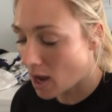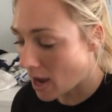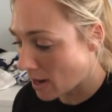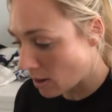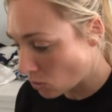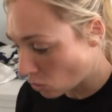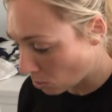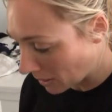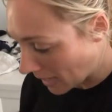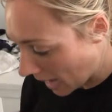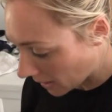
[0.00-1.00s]
I
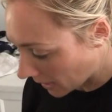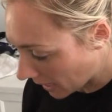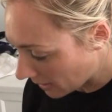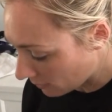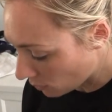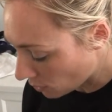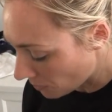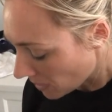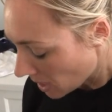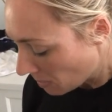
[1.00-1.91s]
normally allocate for.